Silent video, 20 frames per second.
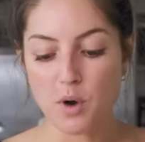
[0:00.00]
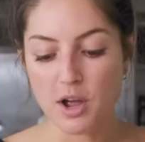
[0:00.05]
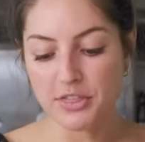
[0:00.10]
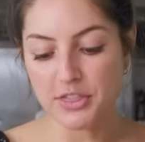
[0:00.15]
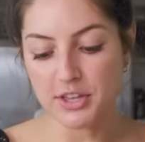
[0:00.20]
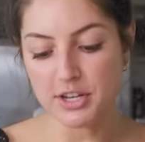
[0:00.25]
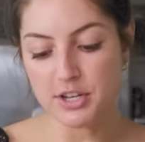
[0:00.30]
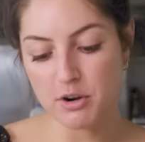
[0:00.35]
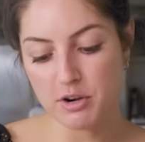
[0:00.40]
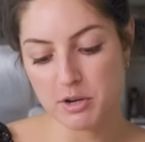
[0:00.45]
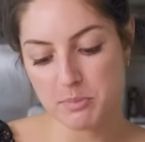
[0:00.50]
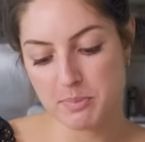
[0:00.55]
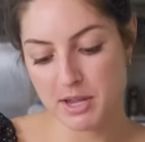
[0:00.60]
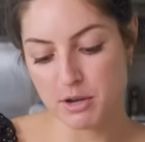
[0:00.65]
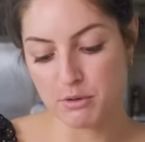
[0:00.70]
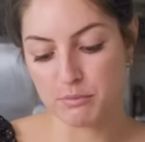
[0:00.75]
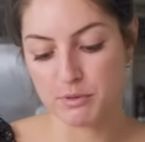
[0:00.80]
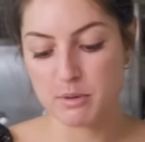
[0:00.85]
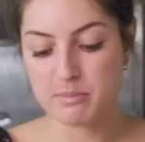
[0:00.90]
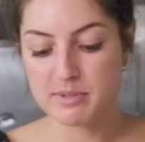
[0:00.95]
want the dough to
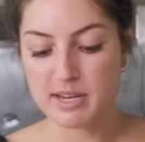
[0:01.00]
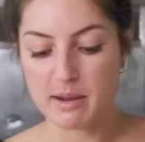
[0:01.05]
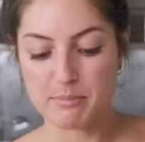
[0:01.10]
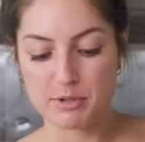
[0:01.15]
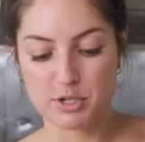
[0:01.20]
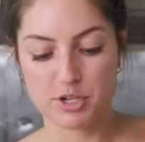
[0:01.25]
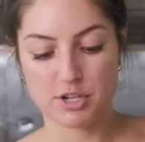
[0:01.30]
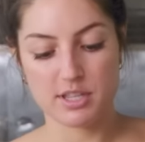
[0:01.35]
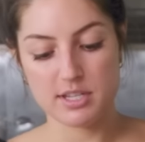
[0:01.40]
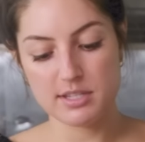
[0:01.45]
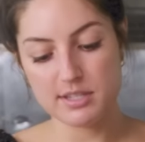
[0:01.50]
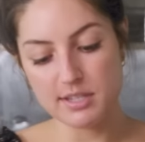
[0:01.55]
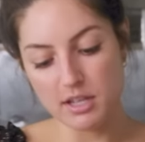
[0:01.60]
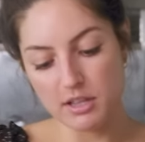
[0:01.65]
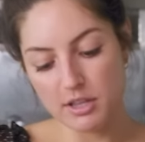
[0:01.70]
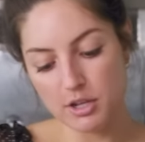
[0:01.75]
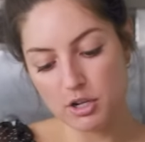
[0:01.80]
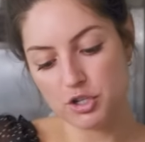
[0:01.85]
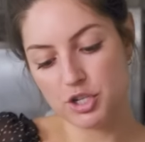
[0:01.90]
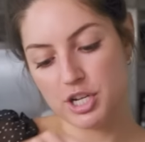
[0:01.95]
be room temperature. This is
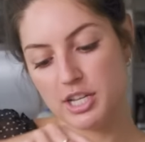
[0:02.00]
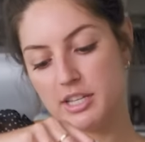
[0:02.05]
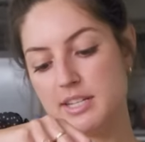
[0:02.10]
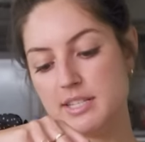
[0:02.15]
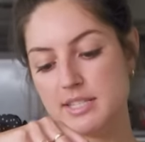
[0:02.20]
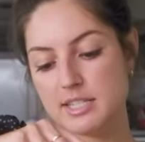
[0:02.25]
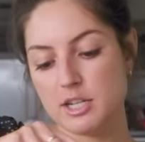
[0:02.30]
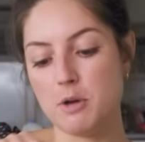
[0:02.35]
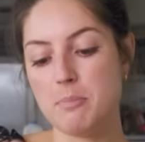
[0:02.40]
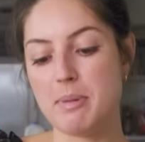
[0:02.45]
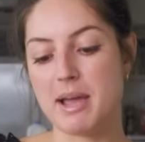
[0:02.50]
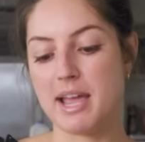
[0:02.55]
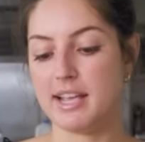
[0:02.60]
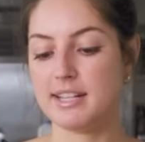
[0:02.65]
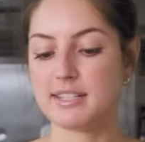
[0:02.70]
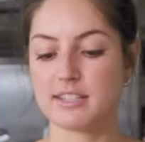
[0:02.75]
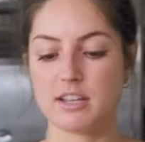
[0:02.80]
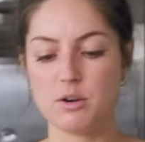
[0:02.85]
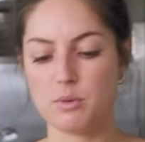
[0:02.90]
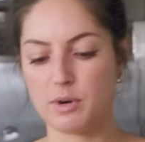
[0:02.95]
a little chilly still,
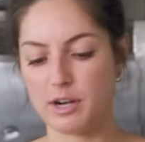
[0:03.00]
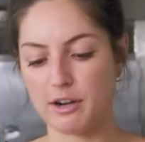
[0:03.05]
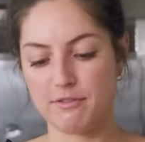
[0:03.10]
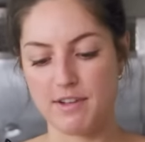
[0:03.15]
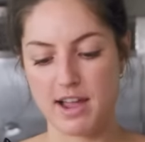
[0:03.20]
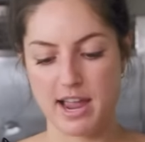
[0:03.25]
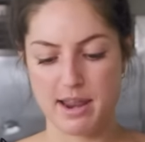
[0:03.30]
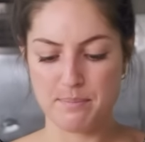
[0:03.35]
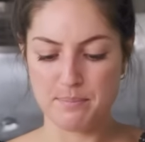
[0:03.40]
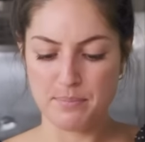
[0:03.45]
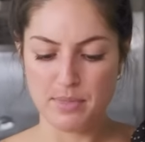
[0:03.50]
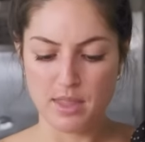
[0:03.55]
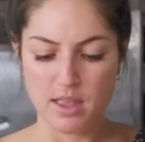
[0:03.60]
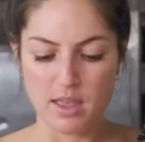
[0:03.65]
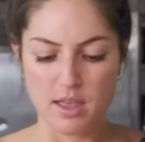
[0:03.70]
but it's gonna work fine.